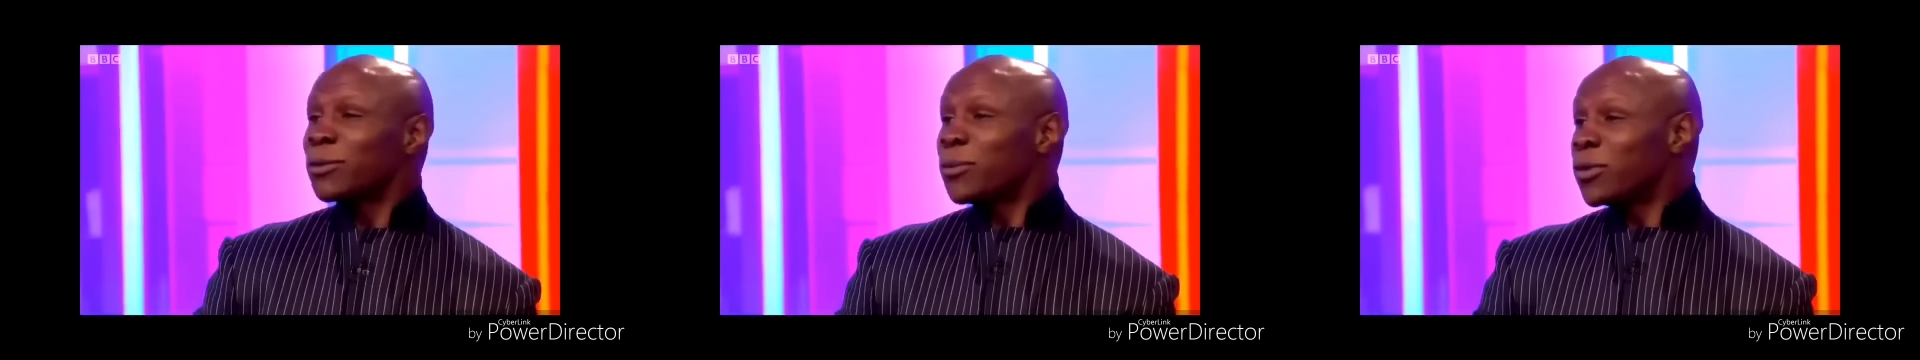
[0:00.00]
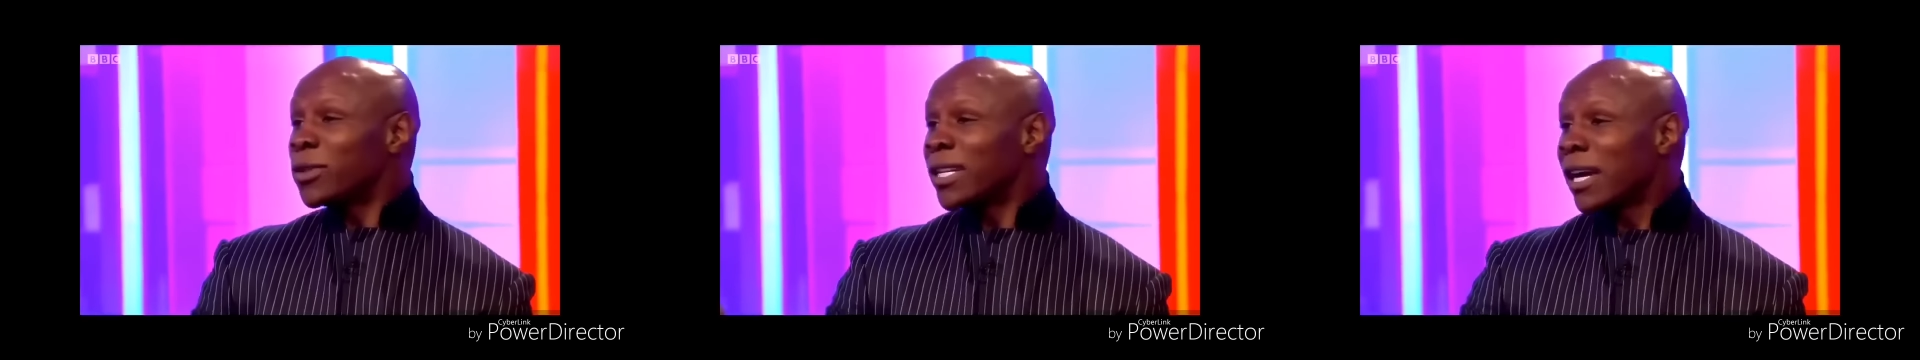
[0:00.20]

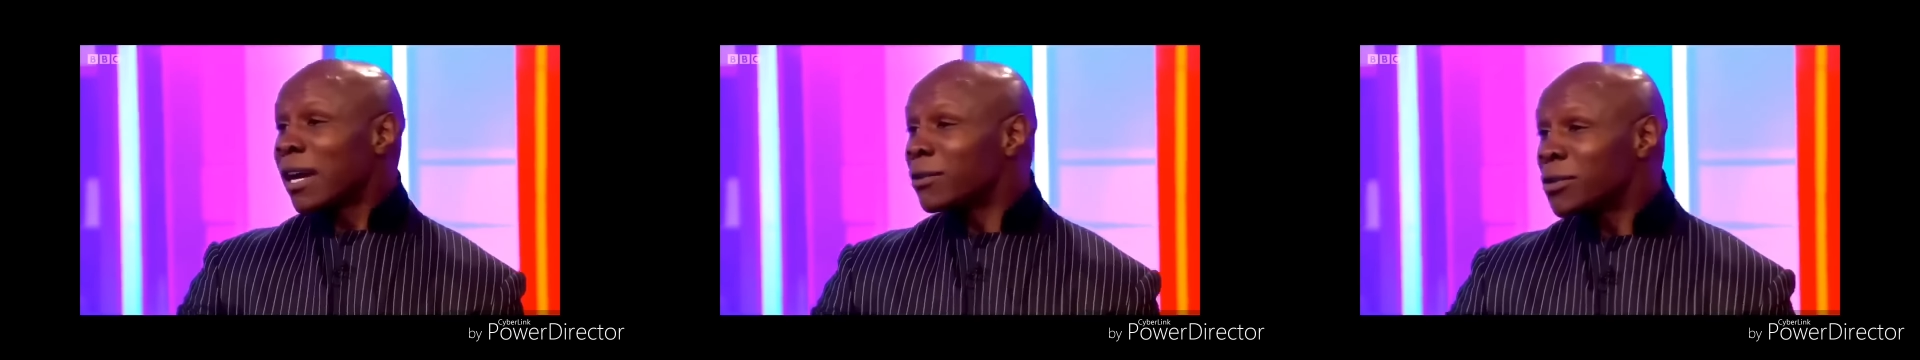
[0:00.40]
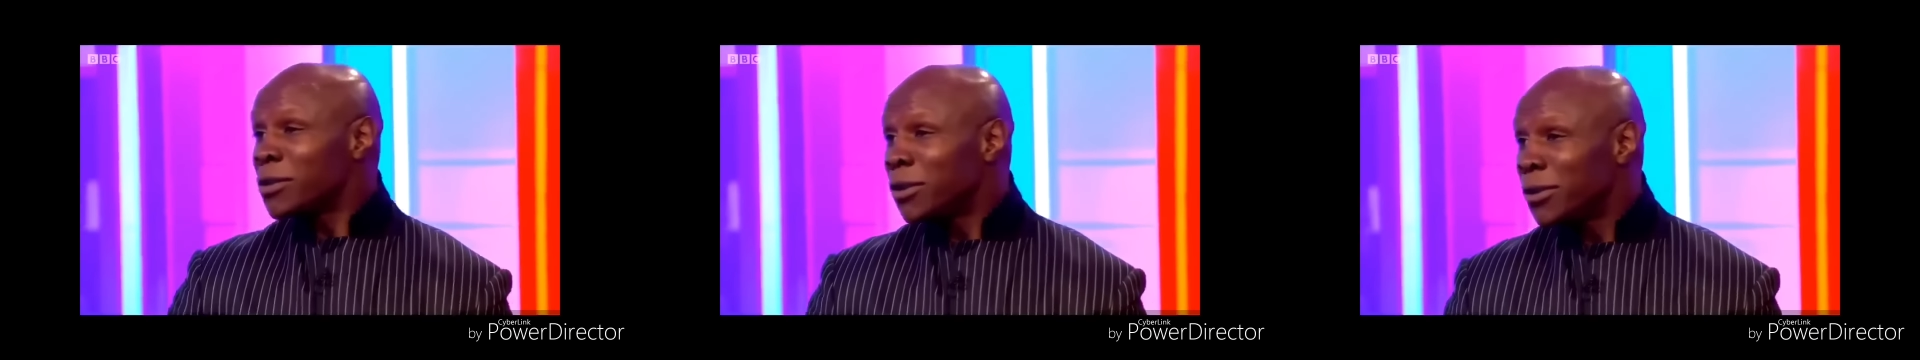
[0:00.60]
Good morning,
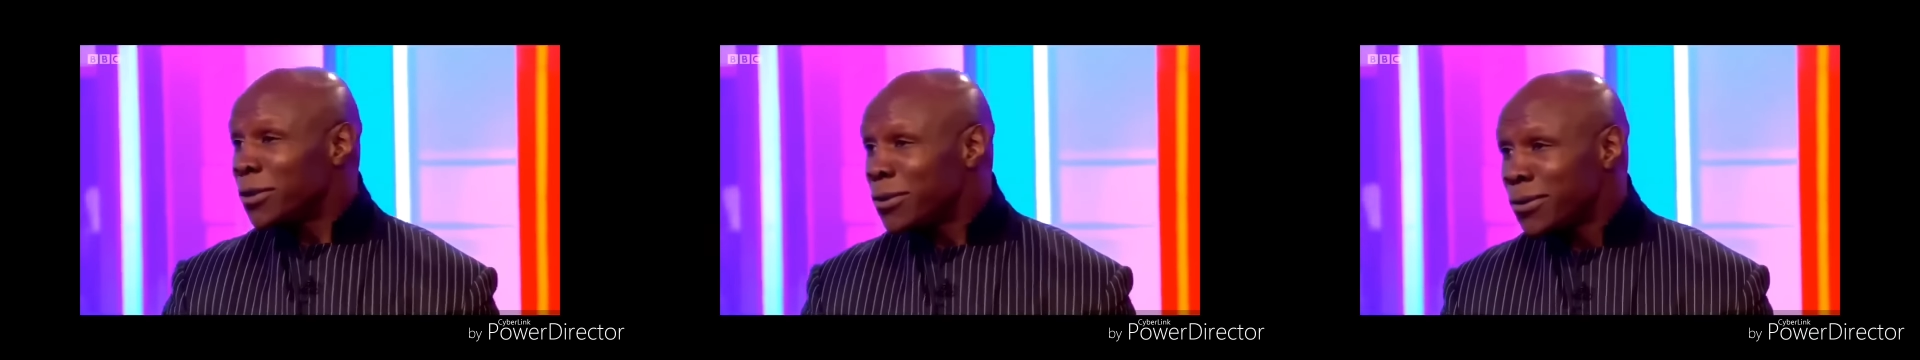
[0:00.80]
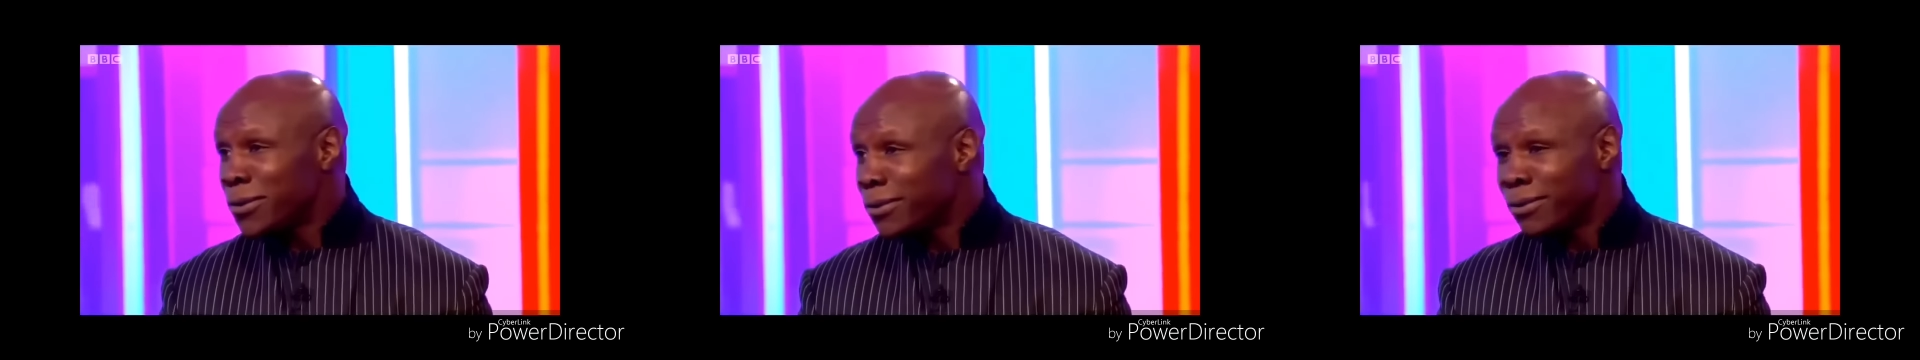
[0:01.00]
how do you
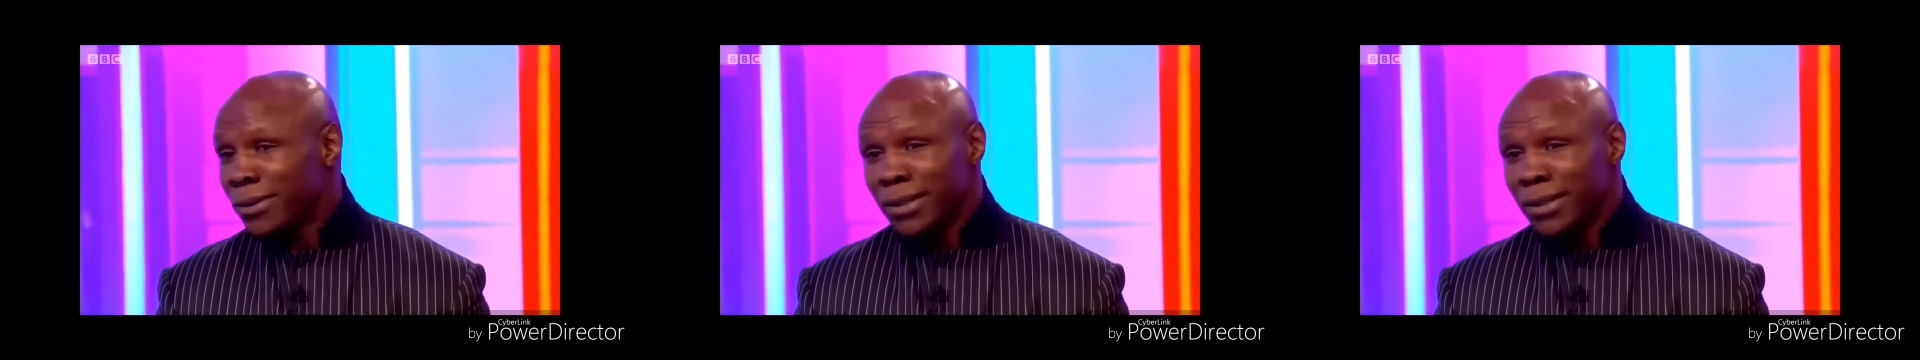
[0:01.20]
do?